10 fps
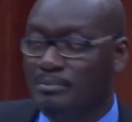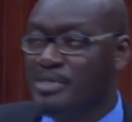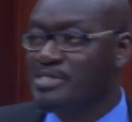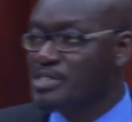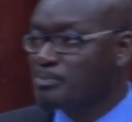
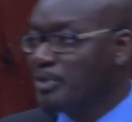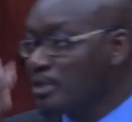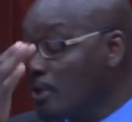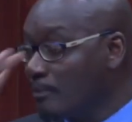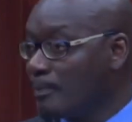Mr.
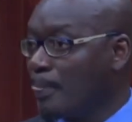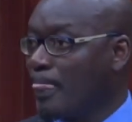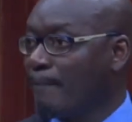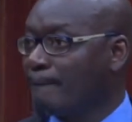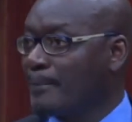Speaker,
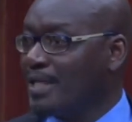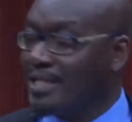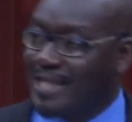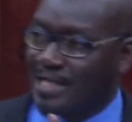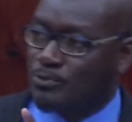
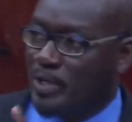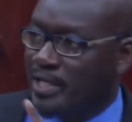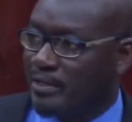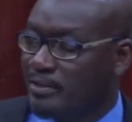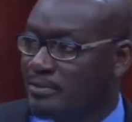in that
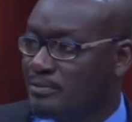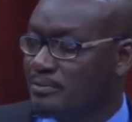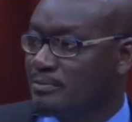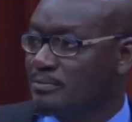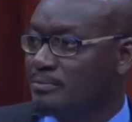way.
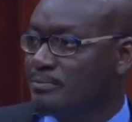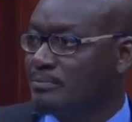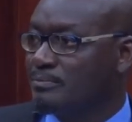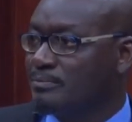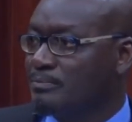
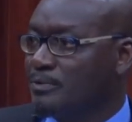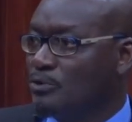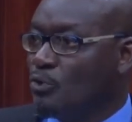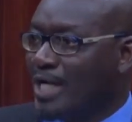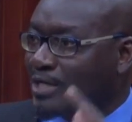
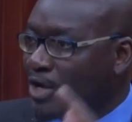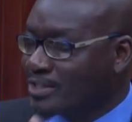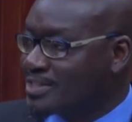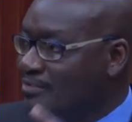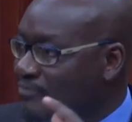You cannot